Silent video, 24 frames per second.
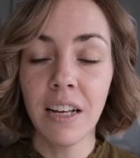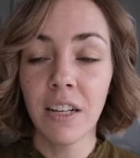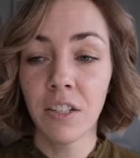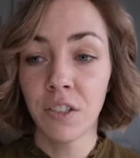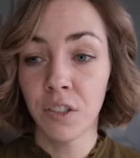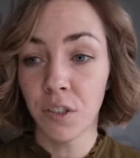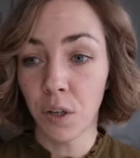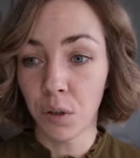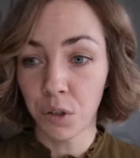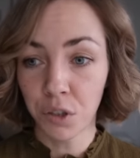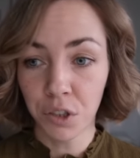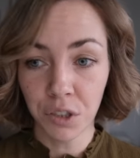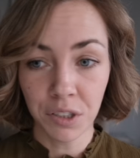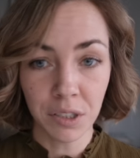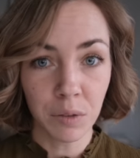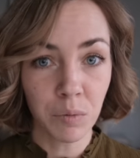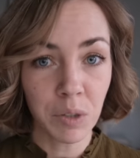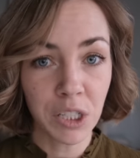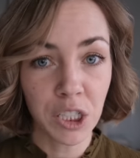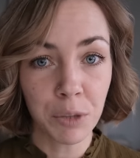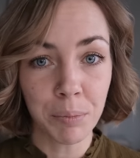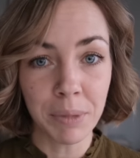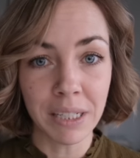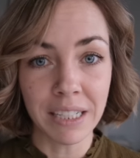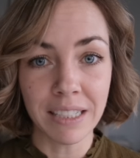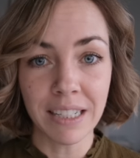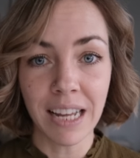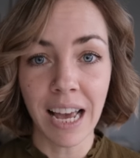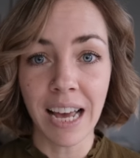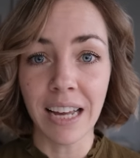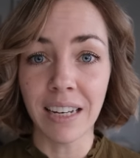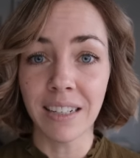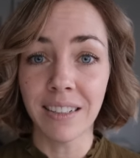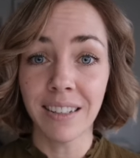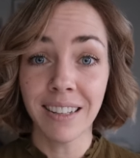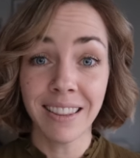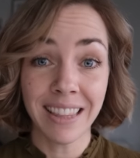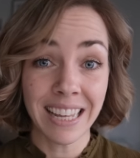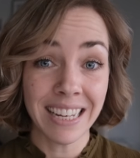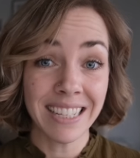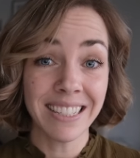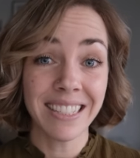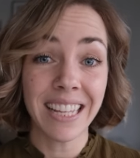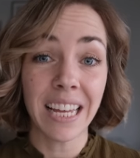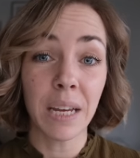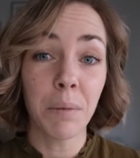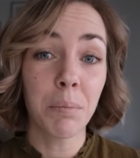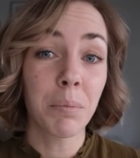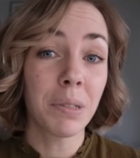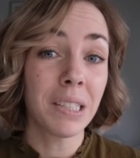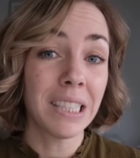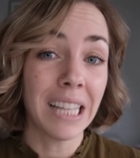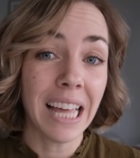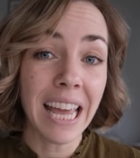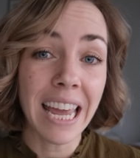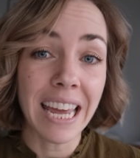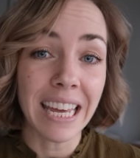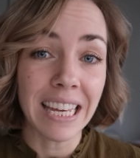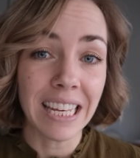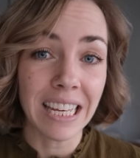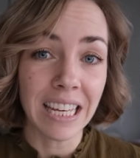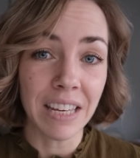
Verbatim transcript: Social enrichment and things like play,